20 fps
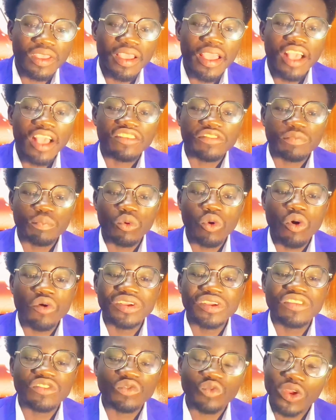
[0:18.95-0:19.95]

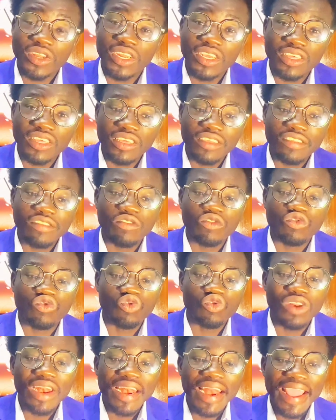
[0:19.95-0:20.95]
exploring strategies to
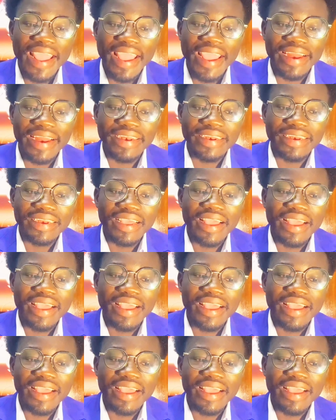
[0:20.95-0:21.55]
learn